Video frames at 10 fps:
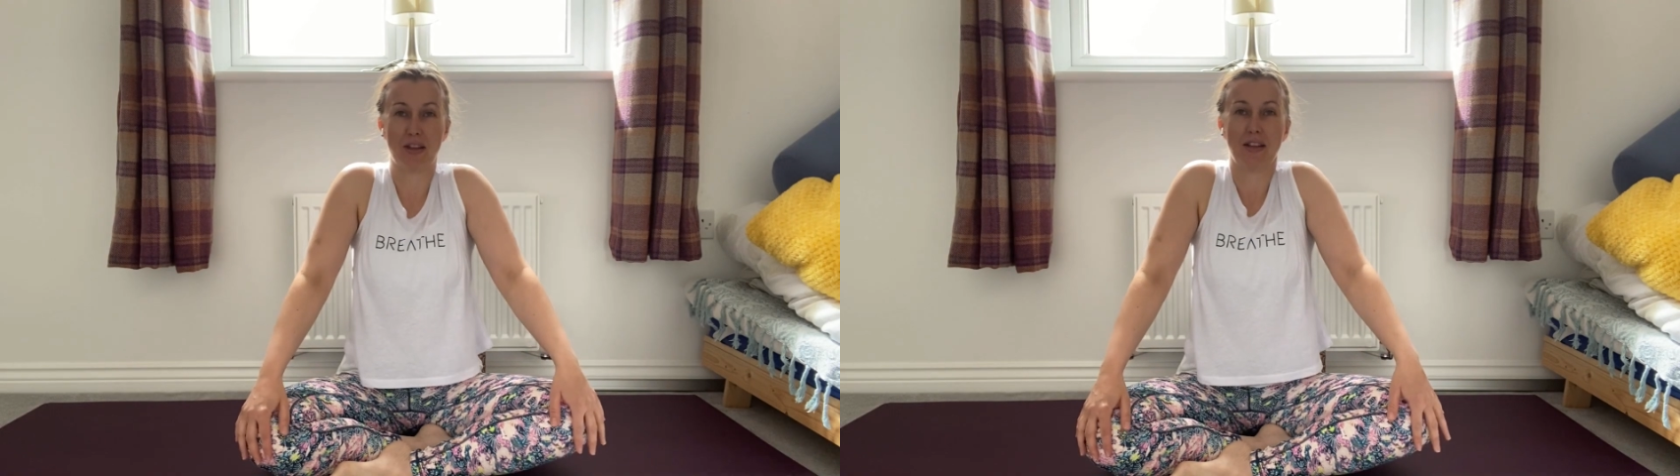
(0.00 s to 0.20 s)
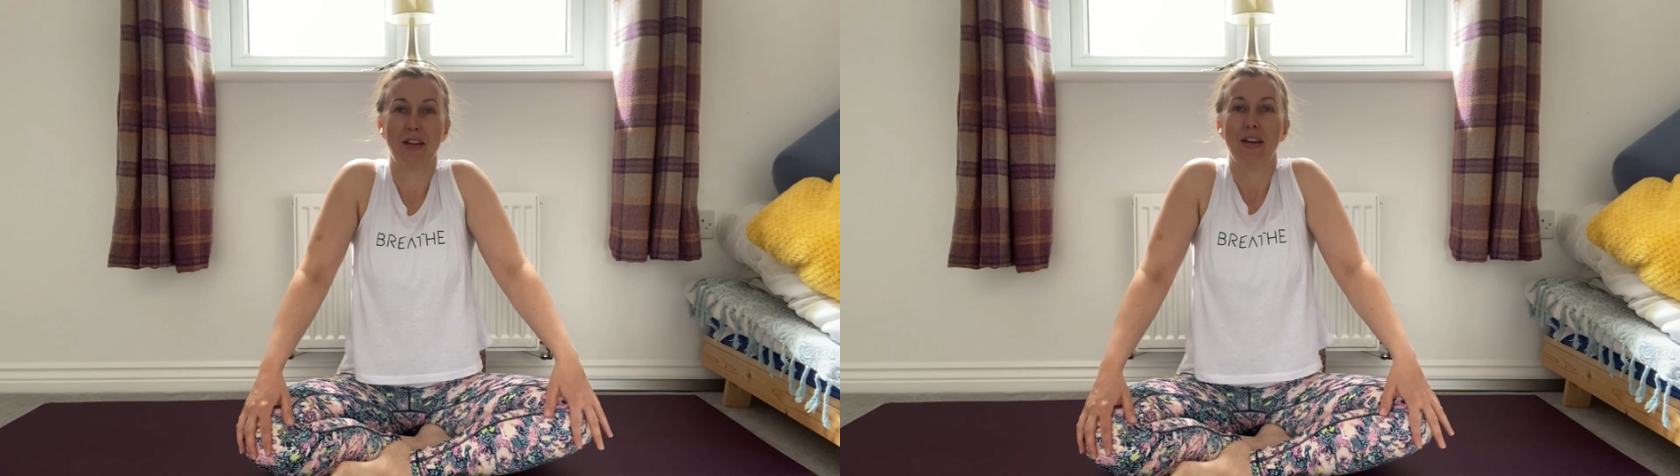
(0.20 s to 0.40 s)

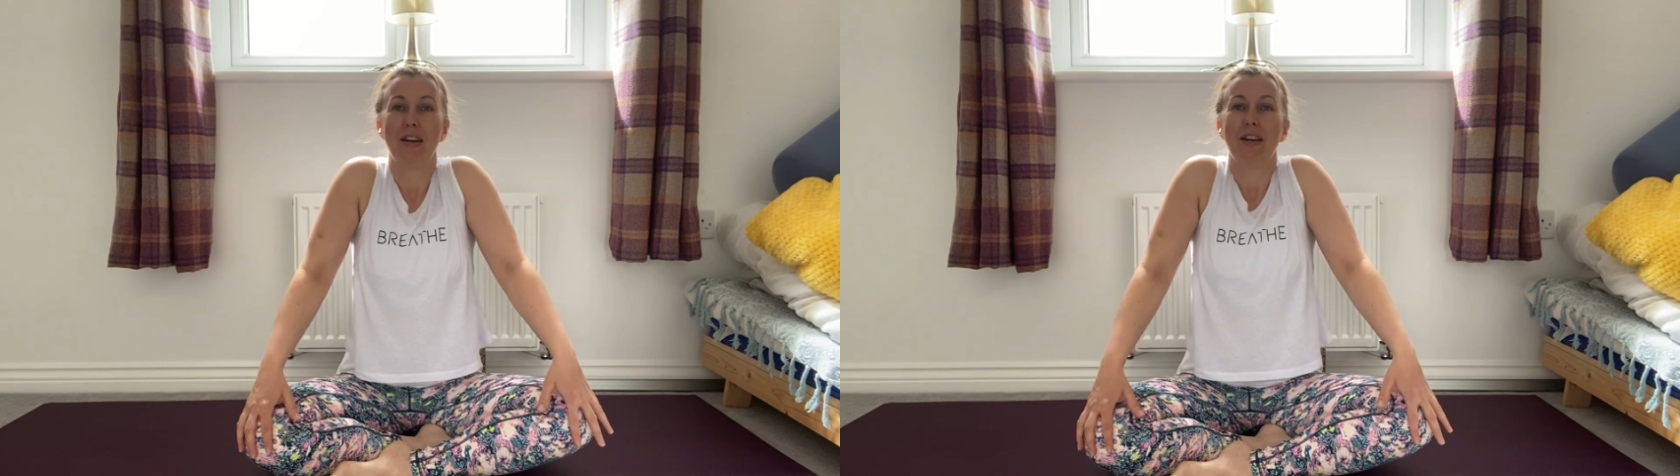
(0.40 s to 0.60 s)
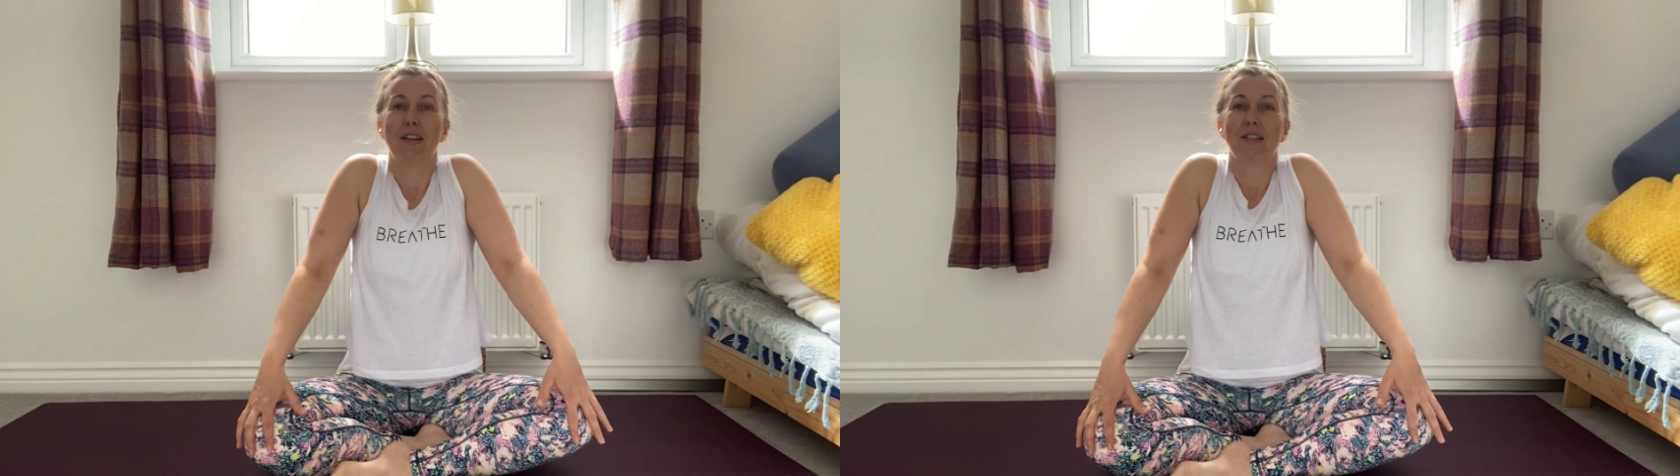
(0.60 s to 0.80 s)
in,
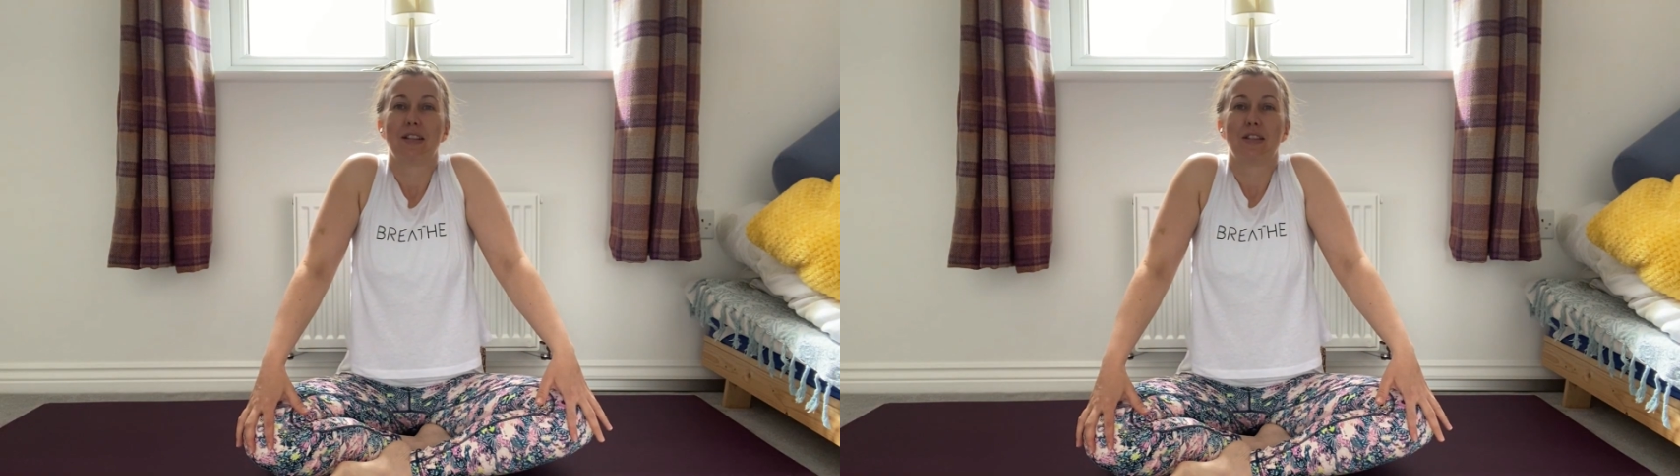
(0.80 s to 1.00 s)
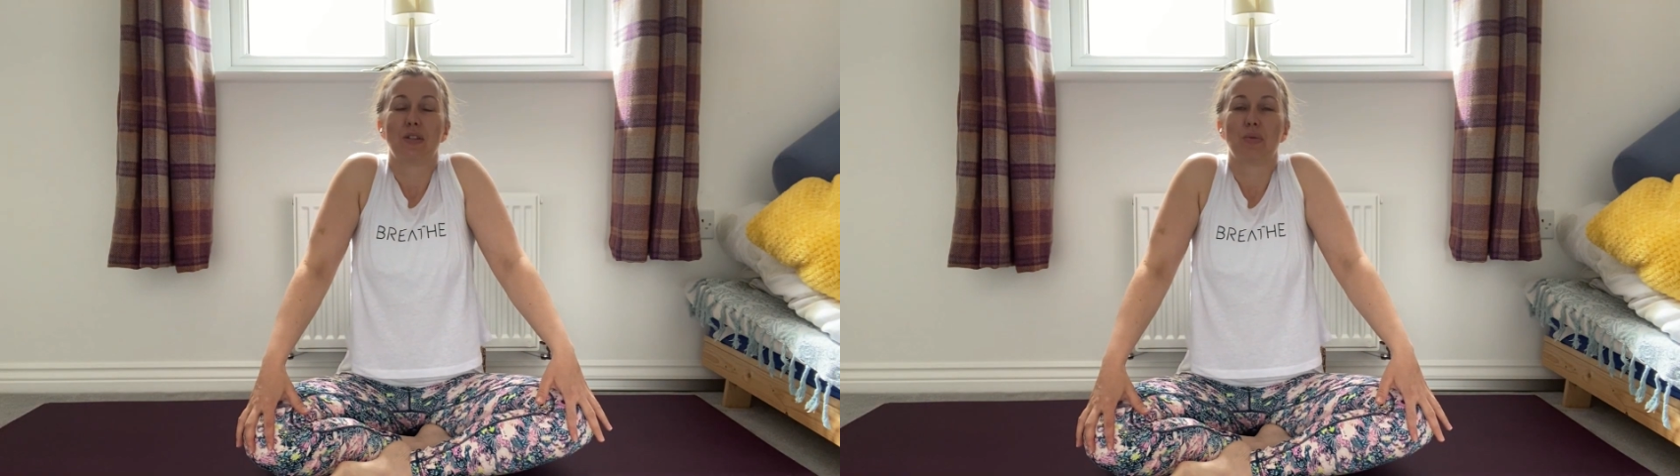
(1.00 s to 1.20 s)

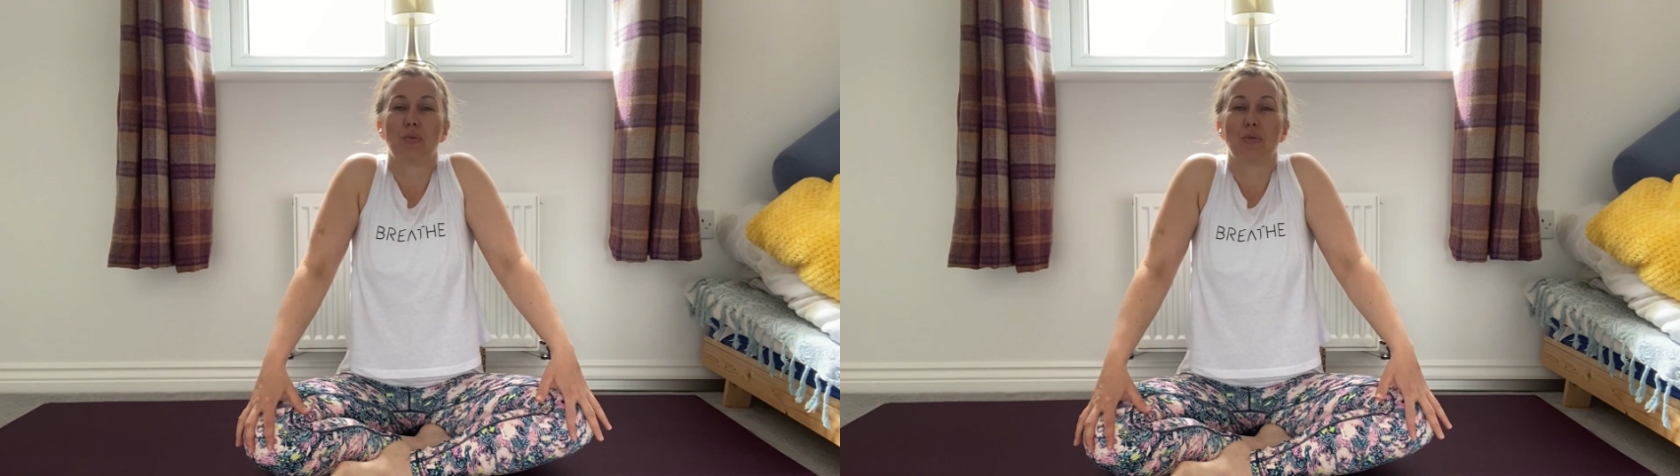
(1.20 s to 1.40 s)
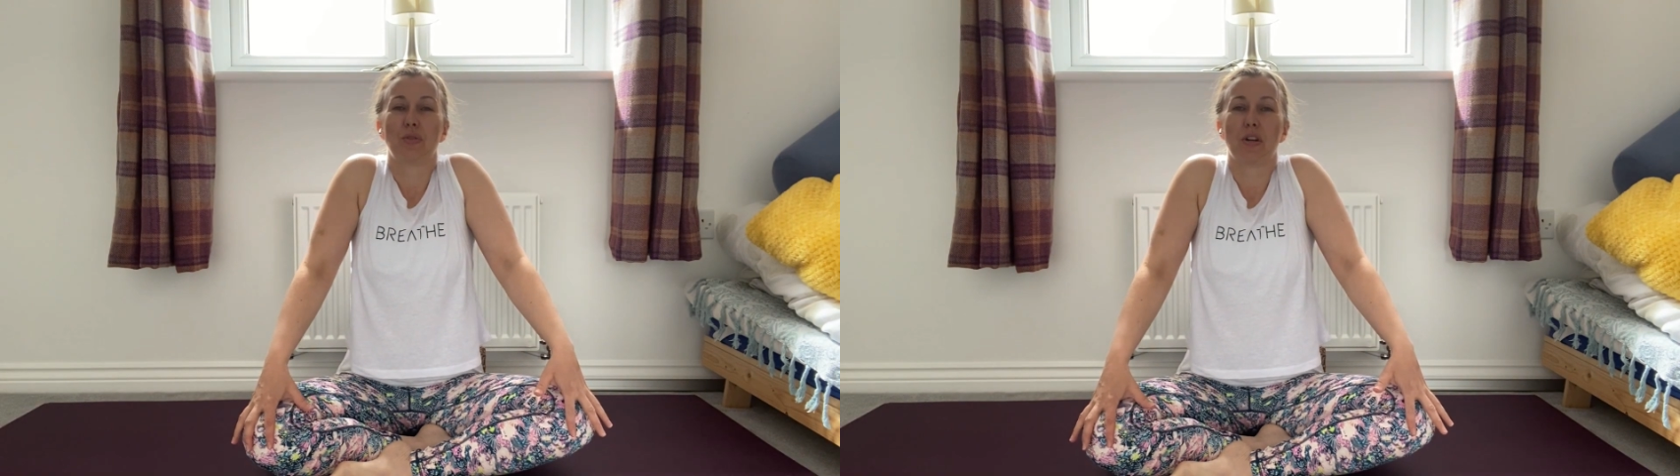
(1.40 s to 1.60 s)
take the
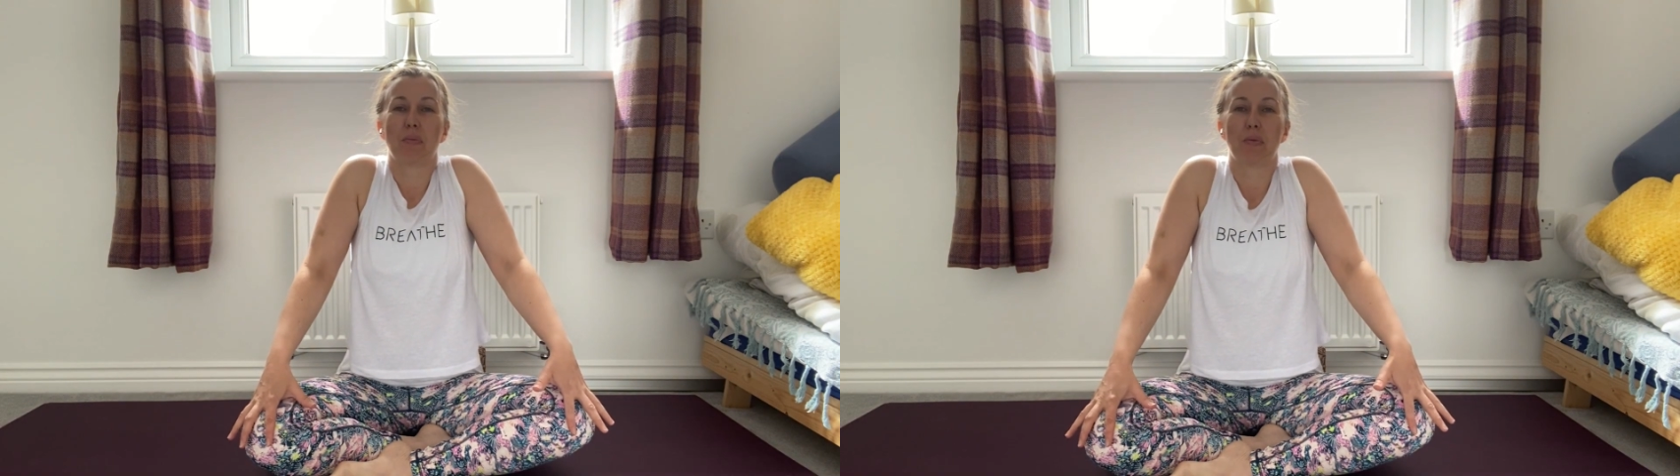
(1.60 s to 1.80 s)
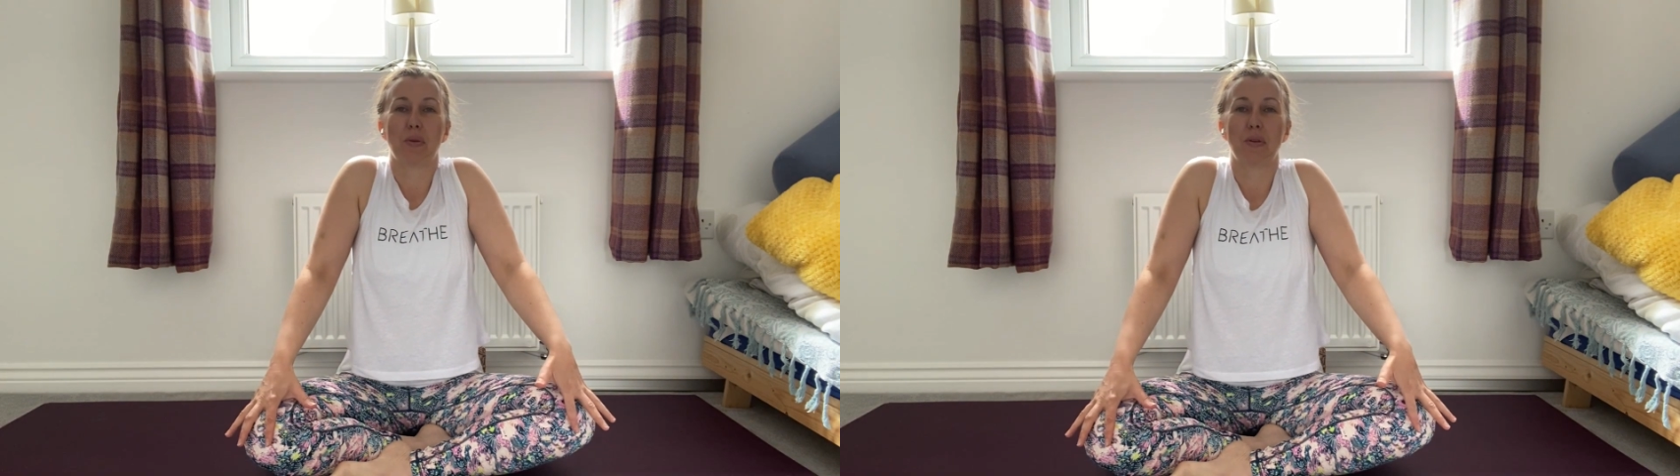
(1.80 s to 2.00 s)
shoulders
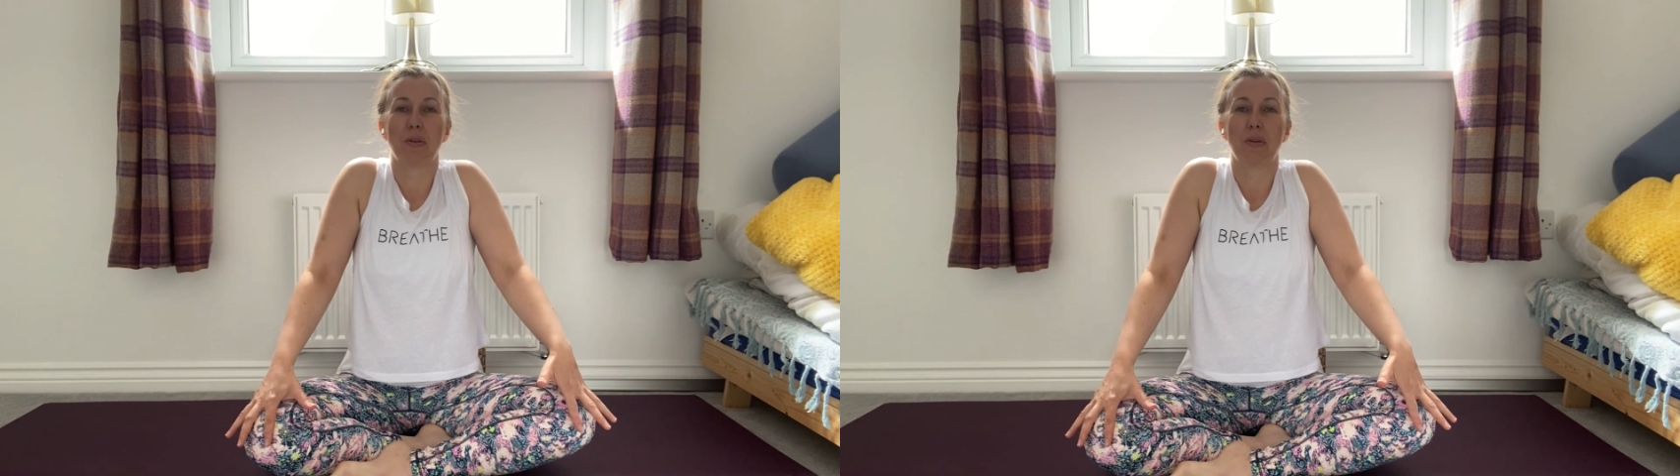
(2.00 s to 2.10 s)
up,